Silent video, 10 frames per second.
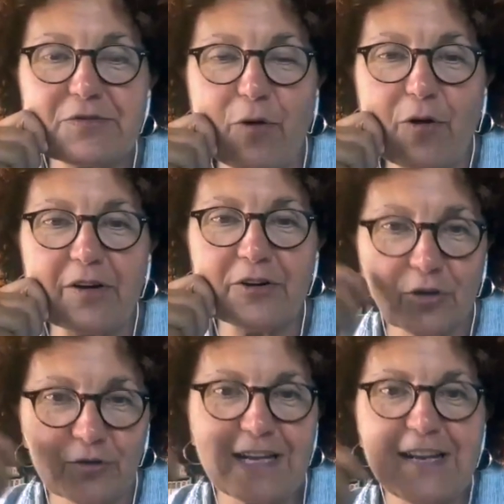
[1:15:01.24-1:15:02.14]
for
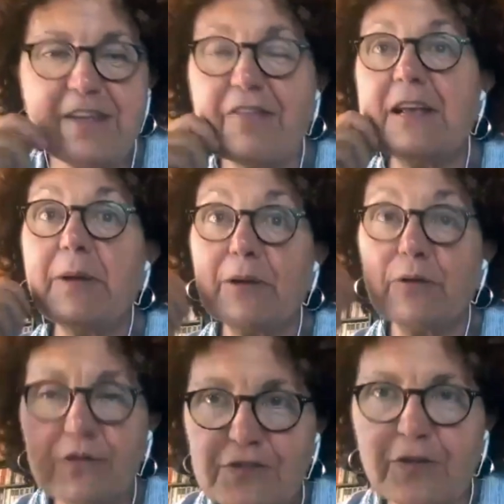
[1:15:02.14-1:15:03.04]
non-delivering, but
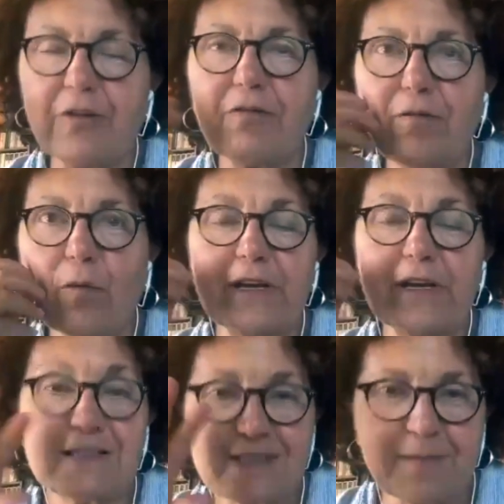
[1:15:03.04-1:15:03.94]
also for
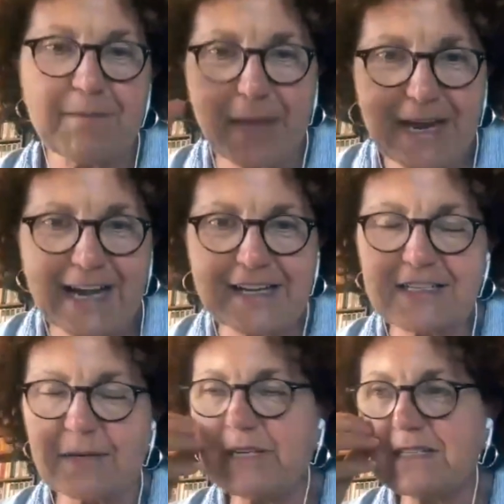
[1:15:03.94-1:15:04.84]
its
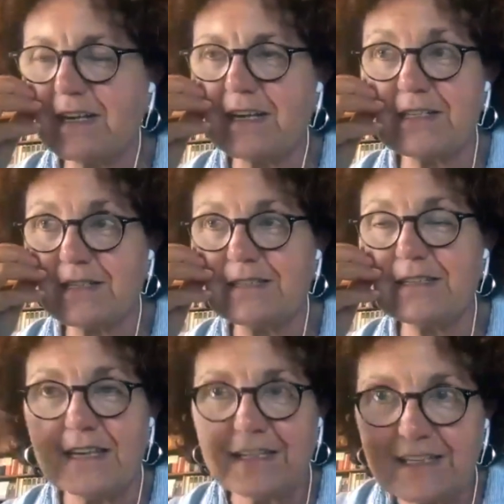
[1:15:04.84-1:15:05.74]
mechanism, its
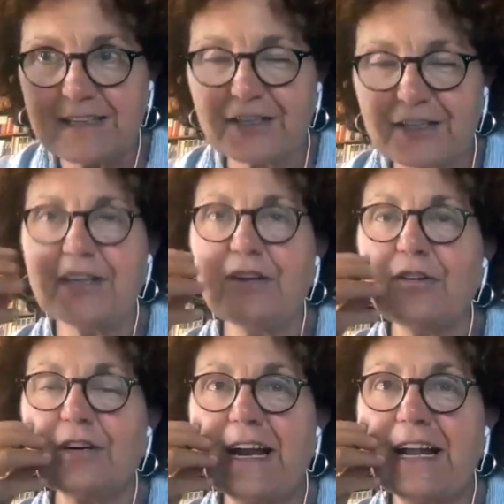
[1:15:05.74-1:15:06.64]
internal
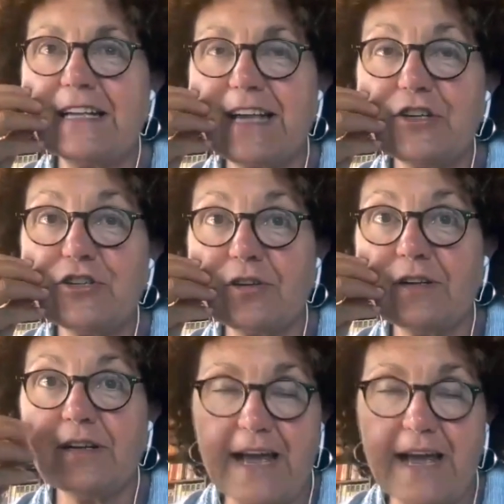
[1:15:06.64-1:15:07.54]

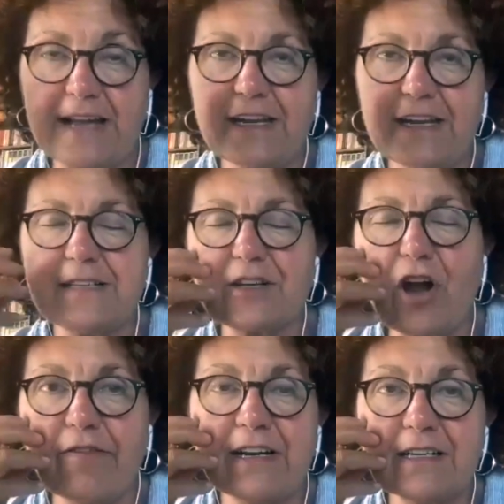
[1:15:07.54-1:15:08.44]
organization and its
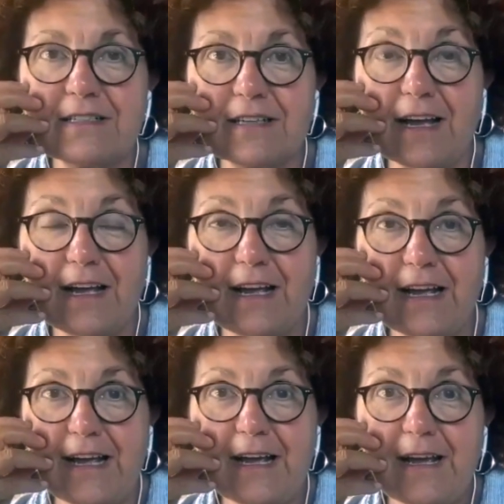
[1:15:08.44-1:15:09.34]
governance
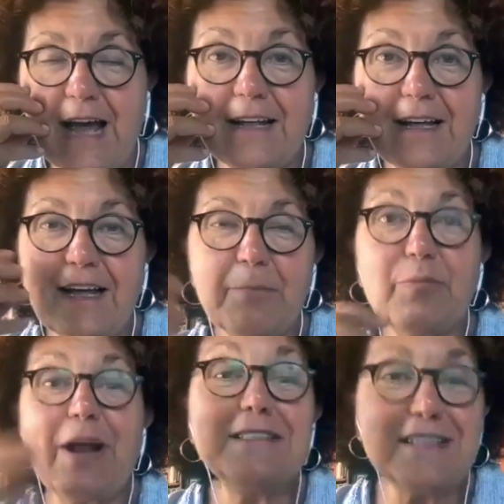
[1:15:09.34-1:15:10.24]

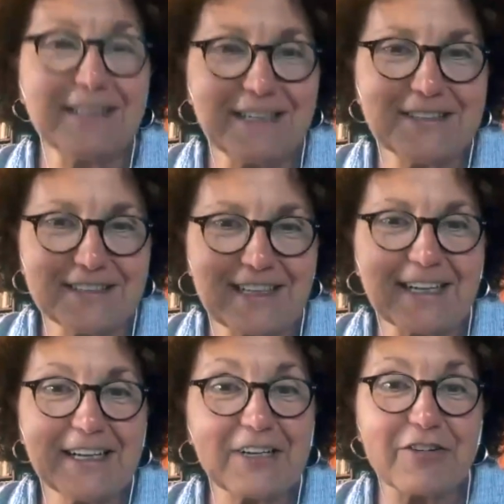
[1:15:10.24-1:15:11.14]
precedent that
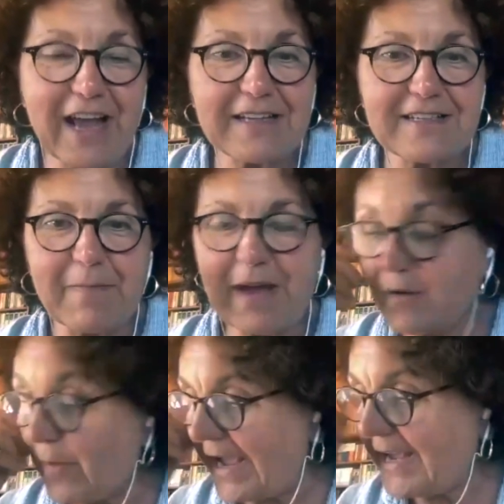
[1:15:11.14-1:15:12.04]
it creates in
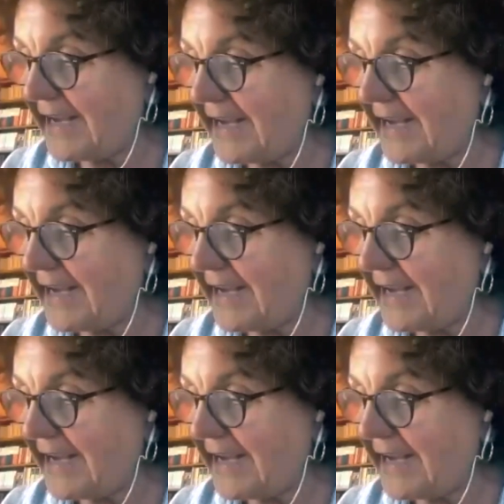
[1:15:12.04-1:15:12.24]
many ways.